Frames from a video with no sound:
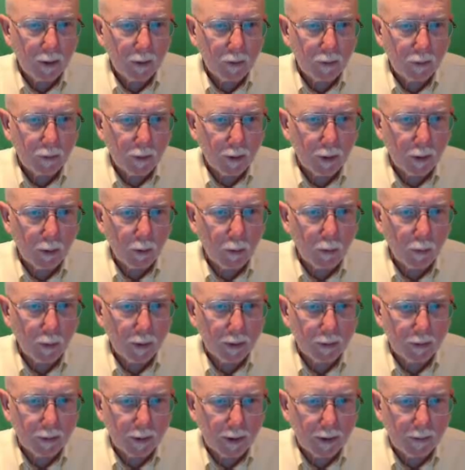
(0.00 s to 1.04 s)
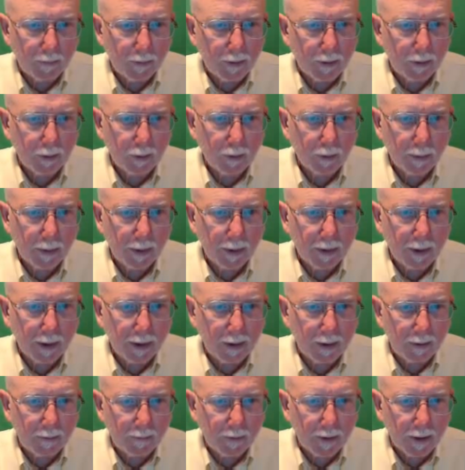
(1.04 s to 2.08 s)
So what's left is going to be
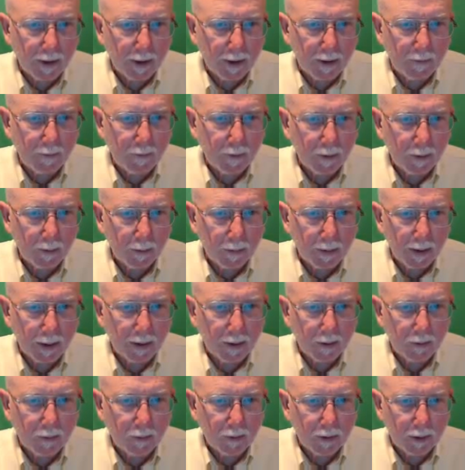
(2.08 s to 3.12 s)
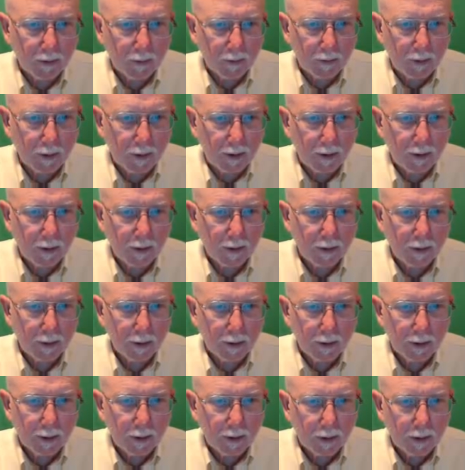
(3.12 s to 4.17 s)
95 minus 60
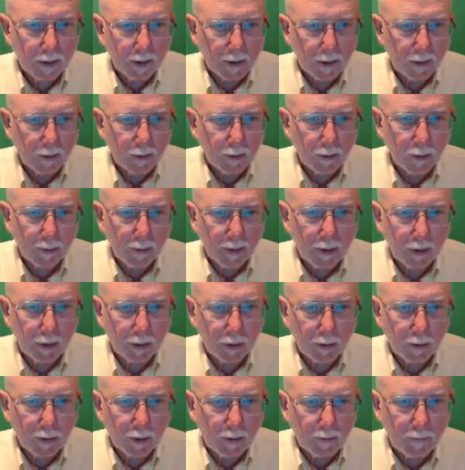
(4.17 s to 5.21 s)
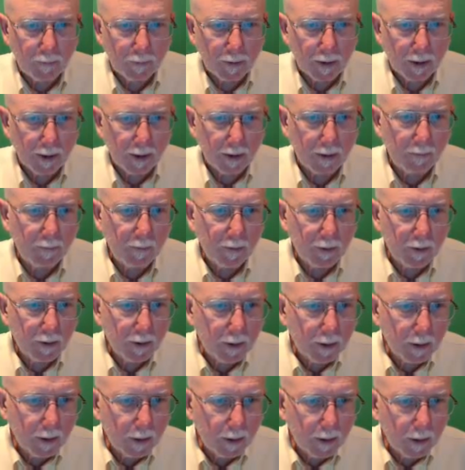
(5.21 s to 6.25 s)
is going to be 35.
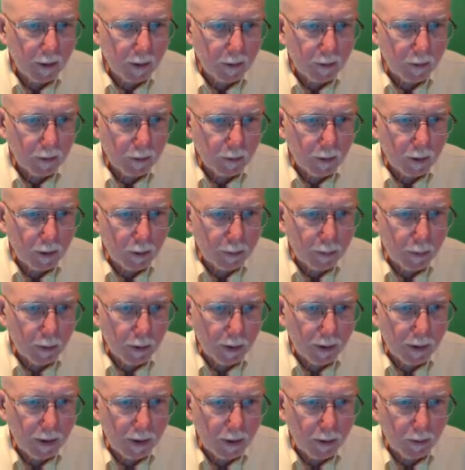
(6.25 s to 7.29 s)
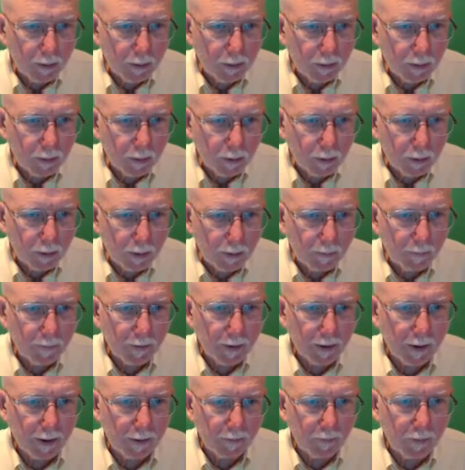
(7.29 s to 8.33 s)
So this part here is
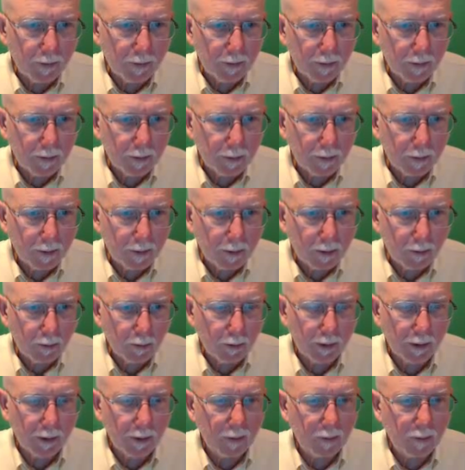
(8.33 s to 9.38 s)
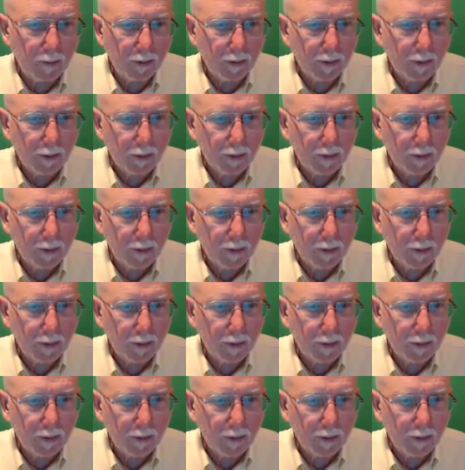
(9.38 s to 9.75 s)
35 degrees.